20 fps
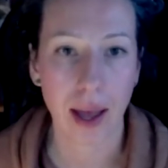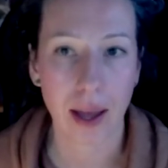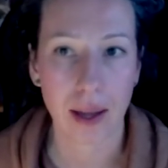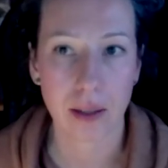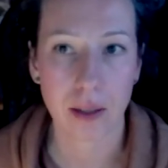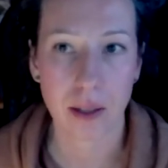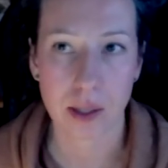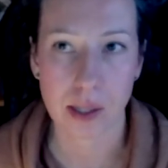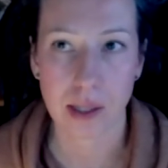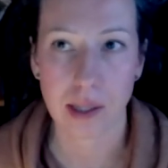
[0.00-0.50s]

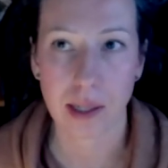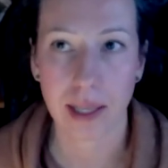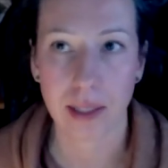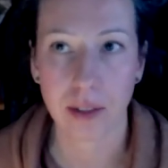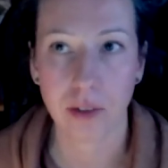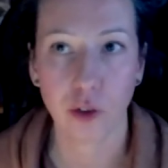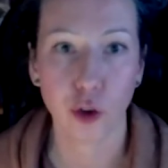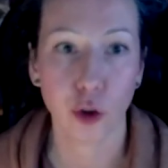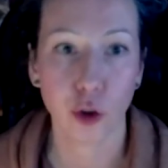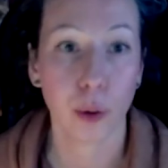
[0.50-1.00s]
and has
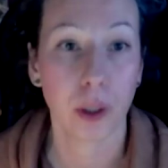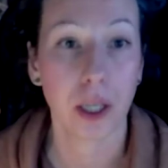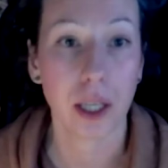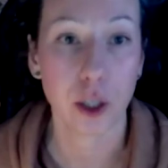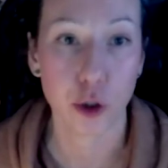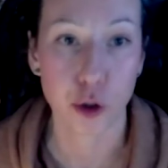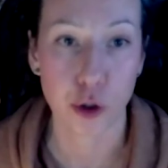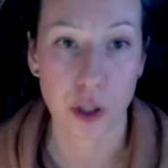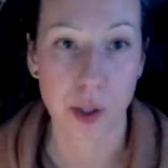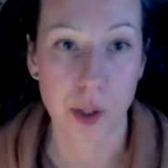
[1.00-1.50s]
led to an
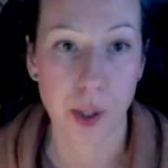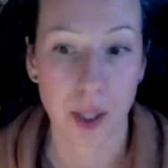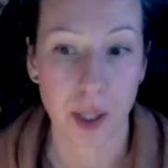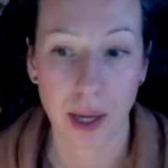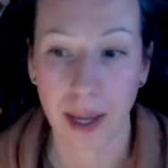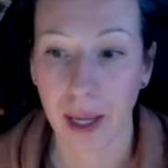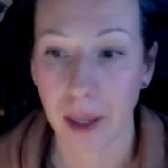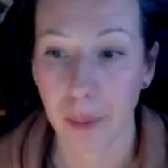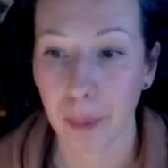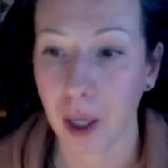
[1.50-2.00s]
interest in
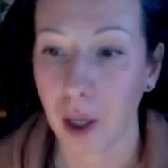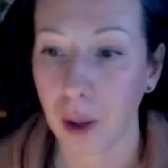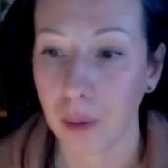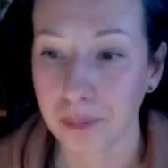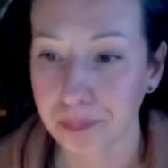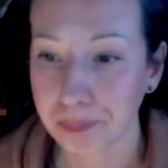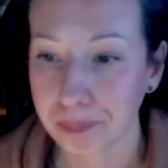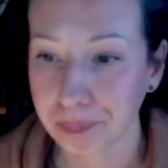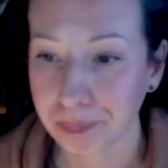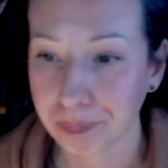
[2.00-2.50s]
AMR.
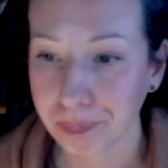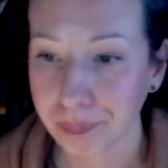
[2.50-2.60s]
